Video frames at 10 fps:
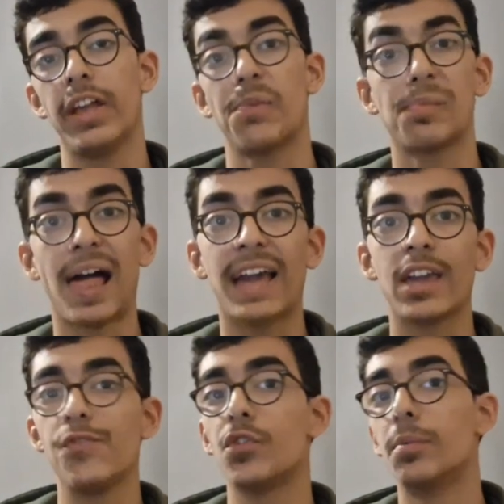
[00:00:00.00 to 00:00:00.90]
as black
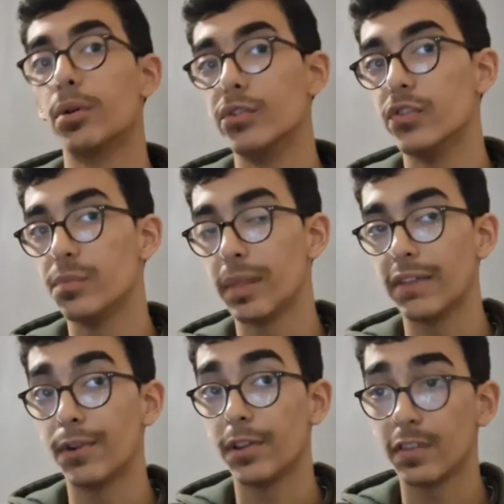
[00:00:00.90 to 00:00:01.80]
if your opponent is playing
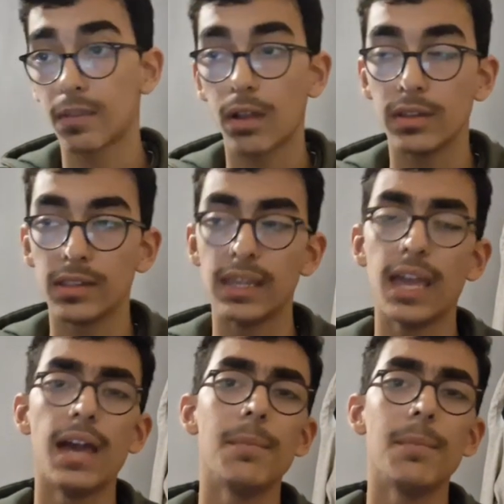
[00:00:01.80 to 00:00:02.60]
very solidly,